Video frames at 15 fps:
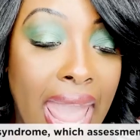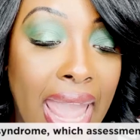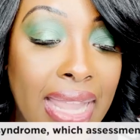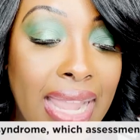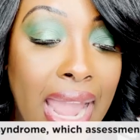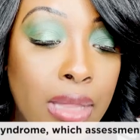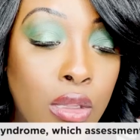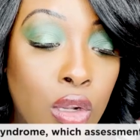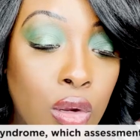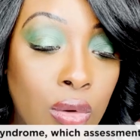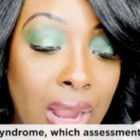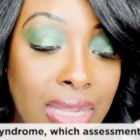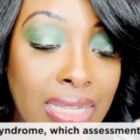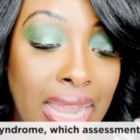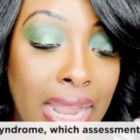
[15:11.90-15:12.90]
And guys, the
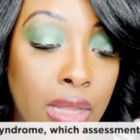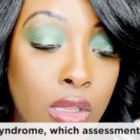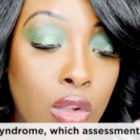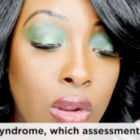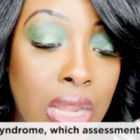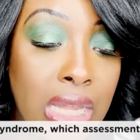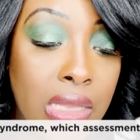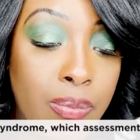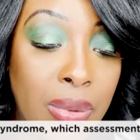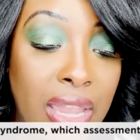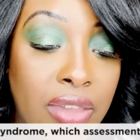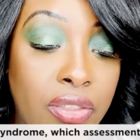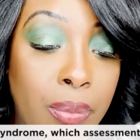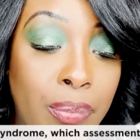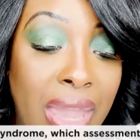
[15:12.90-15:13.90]
correct answer is
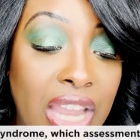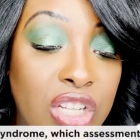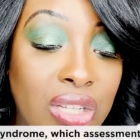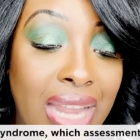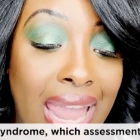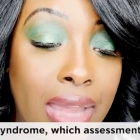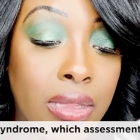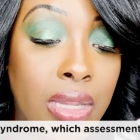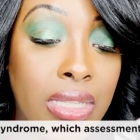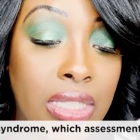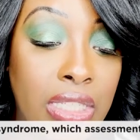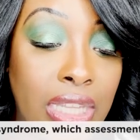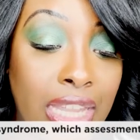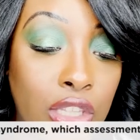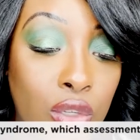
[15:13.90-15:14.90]
B, the patient has
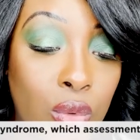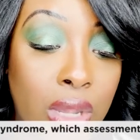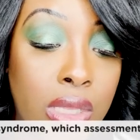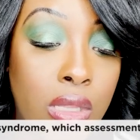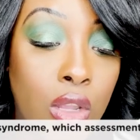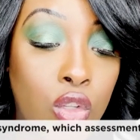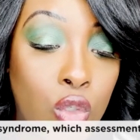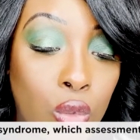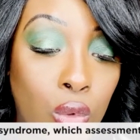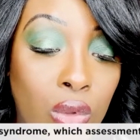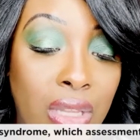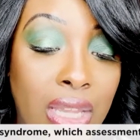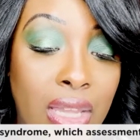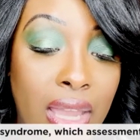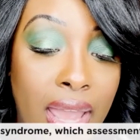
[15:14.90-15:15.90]
continuous
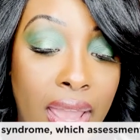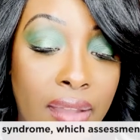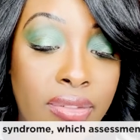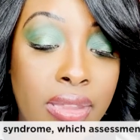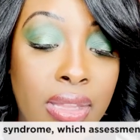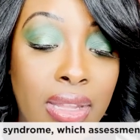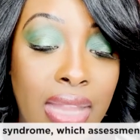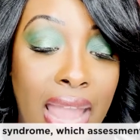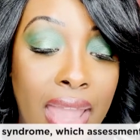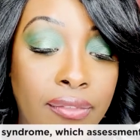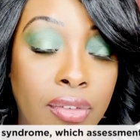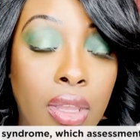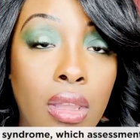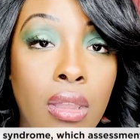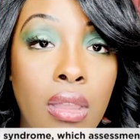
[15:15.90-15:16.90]
drooling of
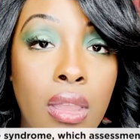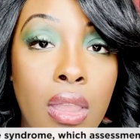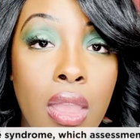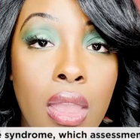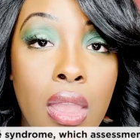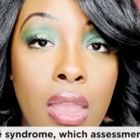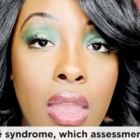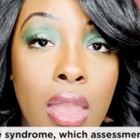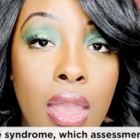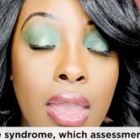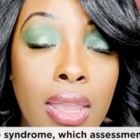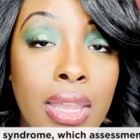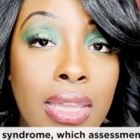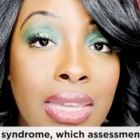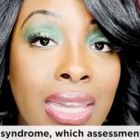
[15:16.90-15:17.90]
saliva.
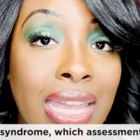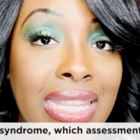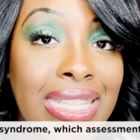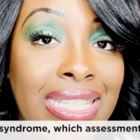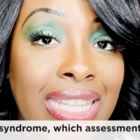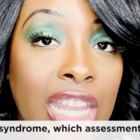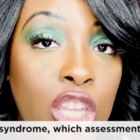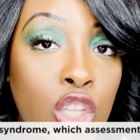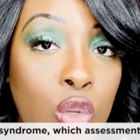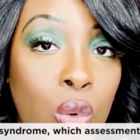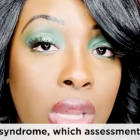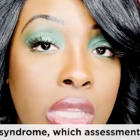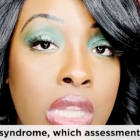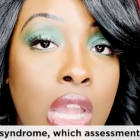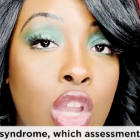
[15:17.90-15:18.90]

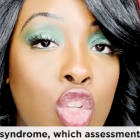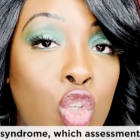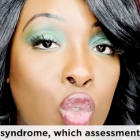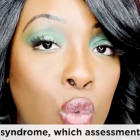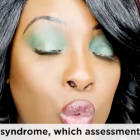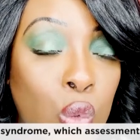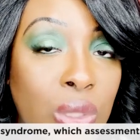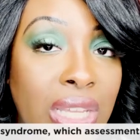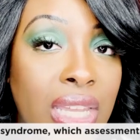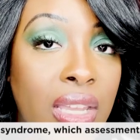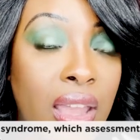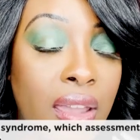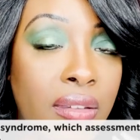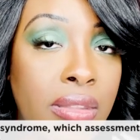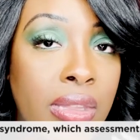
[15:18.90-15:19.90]
Continuous drooling
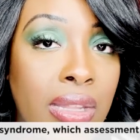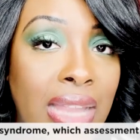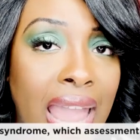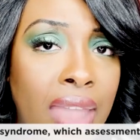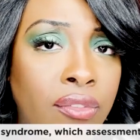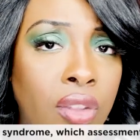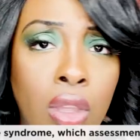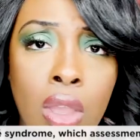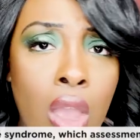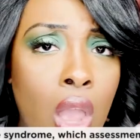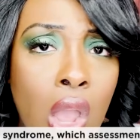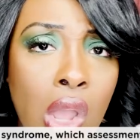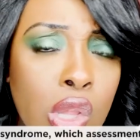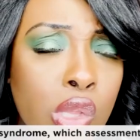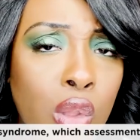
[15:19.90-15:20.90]
of saliva.
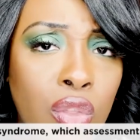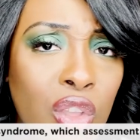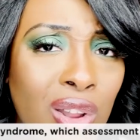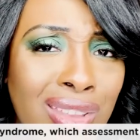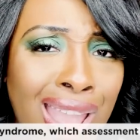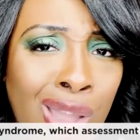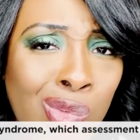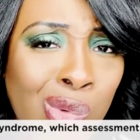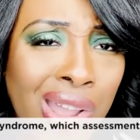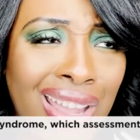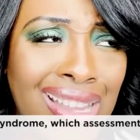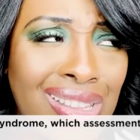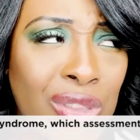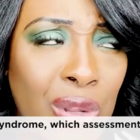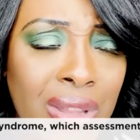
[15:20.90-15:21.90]
So they're not
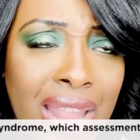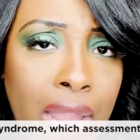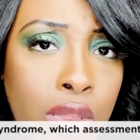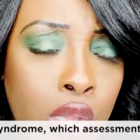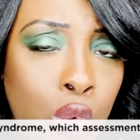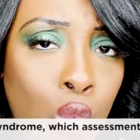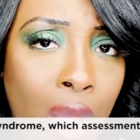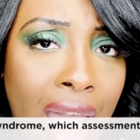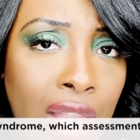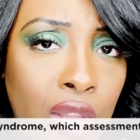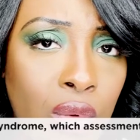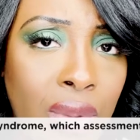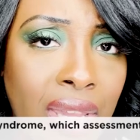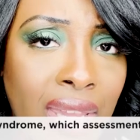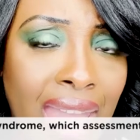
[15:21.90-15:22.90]
what? They're not
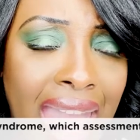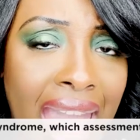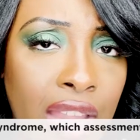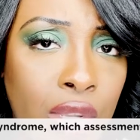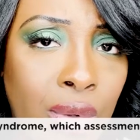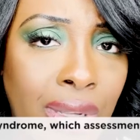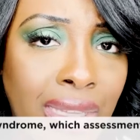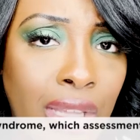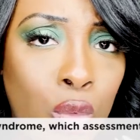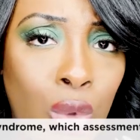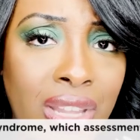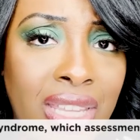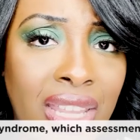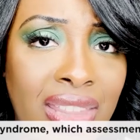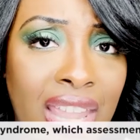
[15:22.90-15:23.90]
swallowing adequately.
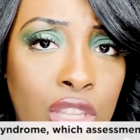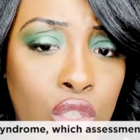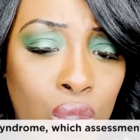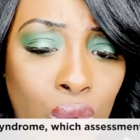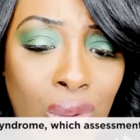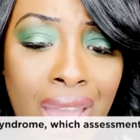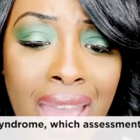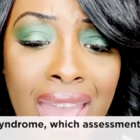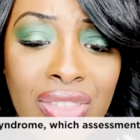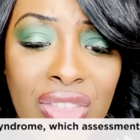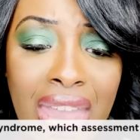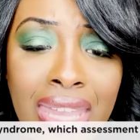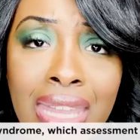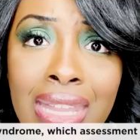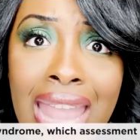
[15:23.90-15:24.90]
What can they do?
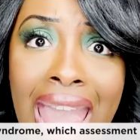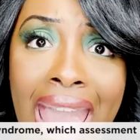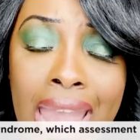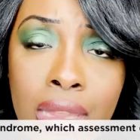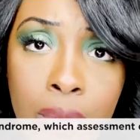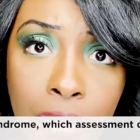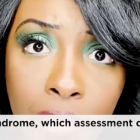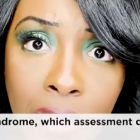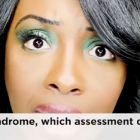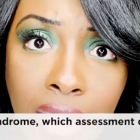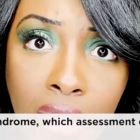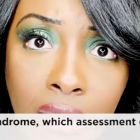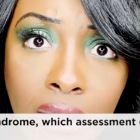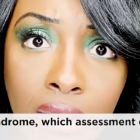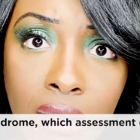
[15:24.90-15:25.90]
They can
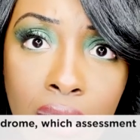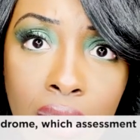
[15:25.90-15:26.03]
aspirate.